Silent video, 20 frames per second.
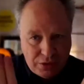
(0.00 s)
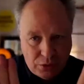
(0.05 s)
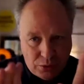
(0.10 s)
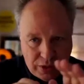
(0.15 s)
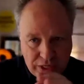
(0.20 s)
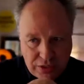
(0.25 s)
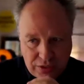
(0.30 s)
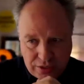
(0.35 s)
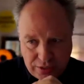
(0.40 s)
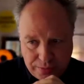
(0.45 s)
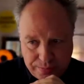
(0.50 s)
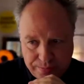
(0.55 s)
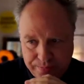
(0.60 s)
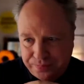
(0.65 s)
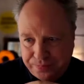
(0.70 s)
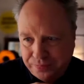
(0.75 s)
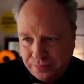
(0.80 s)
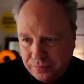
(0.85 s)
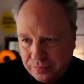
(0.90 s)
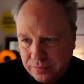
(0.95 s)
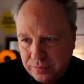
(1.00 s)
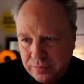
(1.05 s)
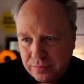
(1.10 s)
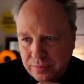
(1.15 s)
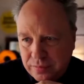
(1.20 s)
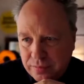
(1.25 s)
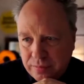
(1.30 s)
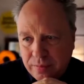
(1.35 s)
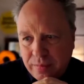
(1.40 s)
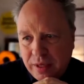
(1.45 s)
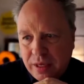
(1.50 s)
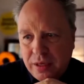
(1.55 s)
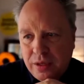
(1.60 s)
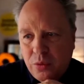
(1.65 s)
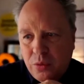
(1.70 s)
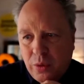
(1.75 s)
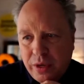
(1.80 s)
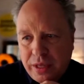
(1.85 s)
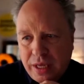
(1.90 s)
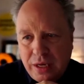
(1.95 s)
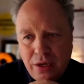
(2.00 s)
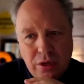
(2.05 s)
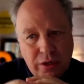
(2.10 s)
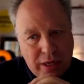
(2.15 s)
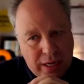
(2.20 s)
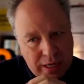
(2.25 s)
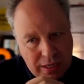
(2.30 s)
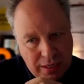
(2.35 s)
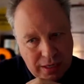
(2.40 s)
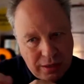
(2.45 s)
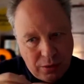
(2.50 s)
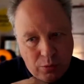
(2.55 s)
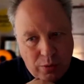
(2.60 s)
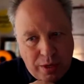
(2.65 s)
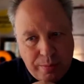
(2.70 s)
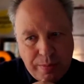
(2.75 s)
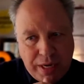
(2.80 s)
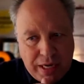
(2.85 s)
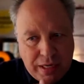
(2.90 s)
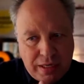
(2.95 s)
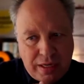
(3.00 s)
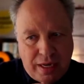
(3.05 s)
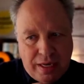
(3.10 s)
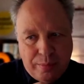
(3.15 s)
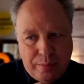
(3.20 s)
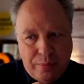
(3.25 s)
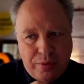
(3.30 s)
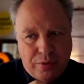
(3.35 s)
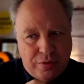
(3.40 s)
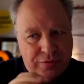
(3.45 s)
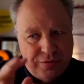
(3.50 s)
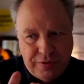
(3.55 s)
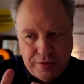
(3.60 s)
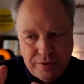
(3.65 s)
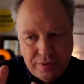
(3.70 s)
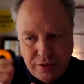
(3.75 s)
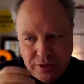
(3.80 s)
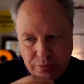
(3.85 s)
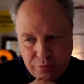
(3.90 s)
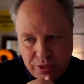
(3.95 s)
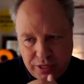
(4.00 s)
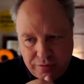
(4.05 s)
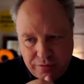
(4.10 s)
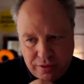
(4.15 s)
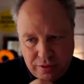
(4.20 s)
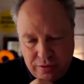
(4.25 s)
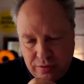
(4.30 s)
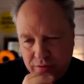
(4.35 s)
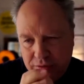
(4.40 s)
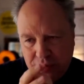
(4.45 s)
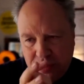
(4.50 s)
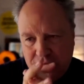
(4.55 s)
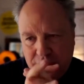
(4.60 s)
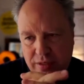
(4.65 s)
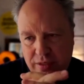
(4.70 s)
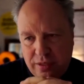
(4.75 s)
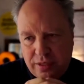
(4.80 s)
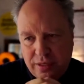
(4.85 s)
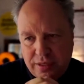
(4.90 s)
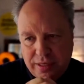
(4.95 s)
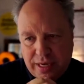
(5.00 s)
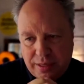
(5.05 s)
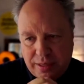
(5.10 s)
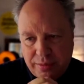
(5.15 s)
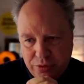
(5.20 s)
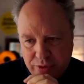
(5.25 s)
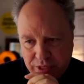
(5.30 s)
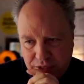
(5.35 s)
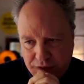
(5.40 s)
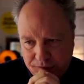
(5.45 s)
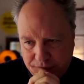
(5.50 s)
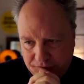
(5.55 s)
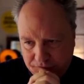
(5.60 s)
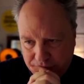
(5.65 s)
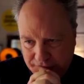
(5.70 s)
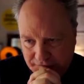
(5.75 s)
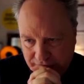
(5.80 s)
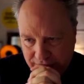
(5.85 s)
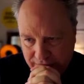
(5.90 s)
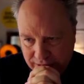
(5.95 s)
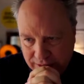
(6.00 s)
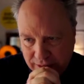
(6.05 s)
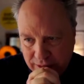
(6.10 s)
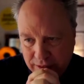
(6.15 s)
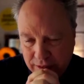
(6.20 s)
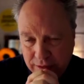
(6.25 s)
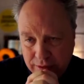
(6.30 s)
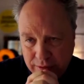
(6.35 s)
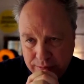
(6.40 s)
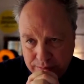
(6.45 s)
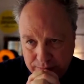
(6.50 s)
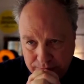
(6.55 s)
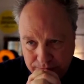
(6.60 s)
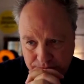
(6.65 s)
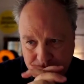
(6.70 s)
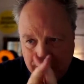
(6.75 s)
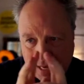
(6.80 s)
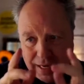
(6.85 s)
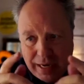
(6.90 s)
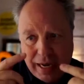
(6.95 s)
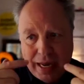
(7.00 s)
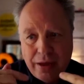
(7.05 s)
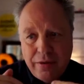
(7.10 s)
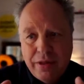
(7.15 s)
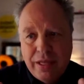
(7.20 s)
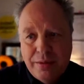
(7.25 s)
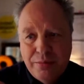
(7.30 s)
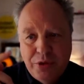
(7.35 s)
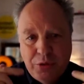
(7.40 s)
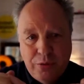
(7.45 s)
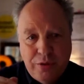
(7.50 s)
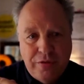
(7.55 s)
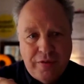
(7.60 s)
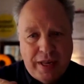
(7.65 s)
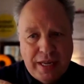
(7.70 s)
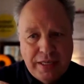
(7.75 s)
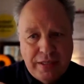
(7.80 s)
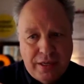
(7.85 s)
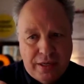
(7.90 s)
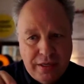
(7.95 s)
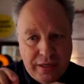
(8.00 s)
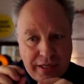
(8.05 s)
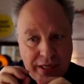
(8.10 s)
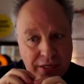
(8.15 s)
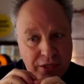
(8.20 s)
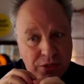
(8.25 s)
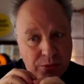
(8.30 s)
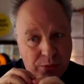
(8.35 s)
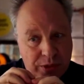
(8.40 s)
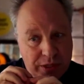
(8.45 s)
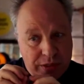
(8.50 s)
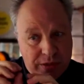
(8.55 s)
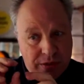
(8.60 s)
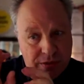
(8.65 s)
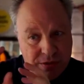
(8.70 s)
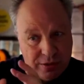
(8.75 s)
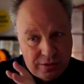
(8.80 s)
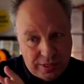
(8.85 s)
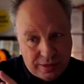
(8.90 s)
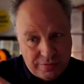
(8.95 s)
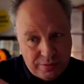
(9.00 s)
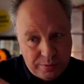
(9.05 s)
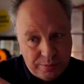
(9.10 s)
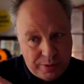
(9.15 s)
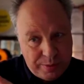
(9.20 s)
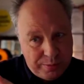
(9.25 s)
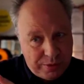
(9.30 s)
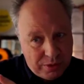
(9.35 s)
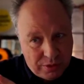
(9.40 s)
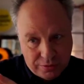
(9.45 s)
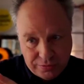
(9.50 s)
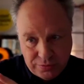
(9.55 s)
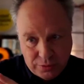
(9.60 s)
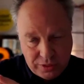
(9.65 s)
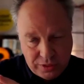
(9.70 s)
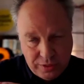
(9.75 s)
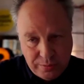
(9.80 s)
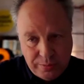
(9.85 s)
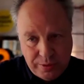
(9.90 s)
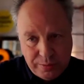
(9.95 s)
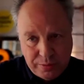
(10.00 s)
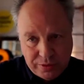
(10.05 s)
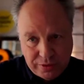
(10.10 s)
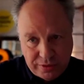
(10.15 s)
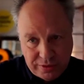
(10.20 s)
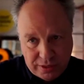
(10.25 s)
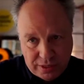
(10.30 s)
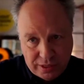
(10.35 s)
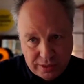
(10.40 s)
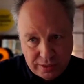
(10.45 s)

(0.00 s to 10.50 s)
a situation where they look at a little 1-minute clip or whatever the time duration might be, and allowing them to reflect on, here's what 7 people or 14 people